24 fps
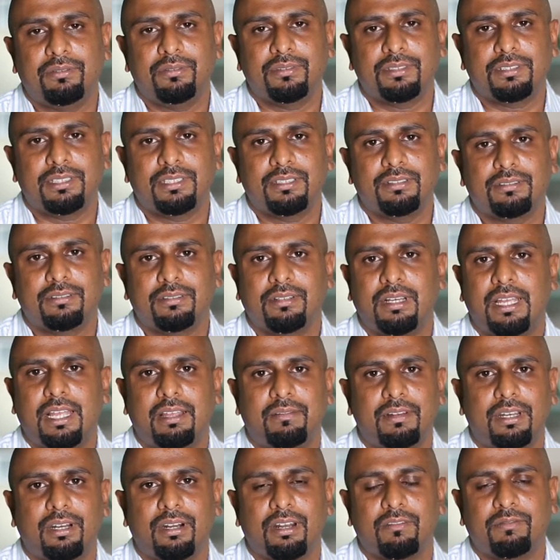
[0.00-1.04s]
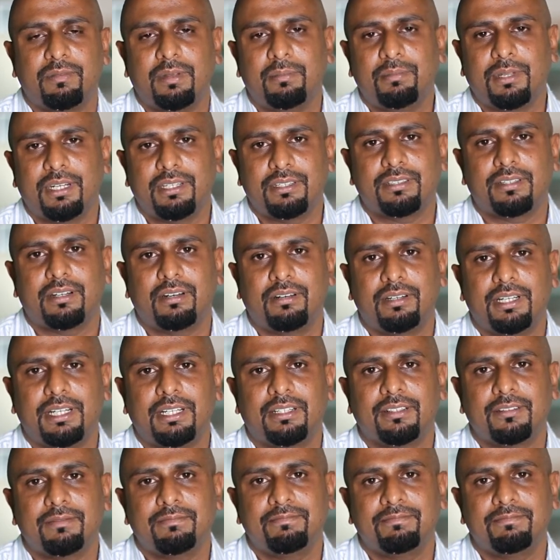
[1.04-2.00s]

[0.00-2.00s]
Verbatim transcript: University. So I have a lot of memories around it.